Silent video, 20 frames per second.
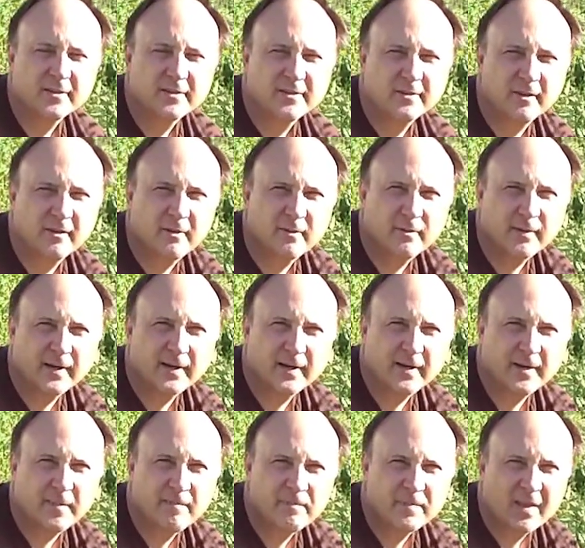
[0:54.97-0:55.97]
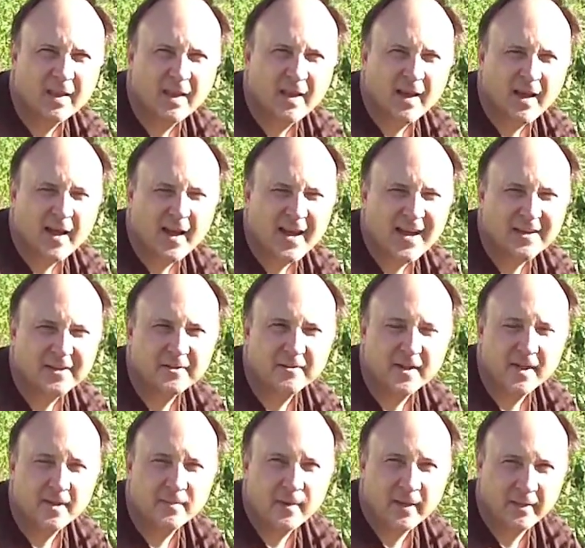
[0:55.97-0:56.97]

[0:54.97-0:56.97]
So I had to go down to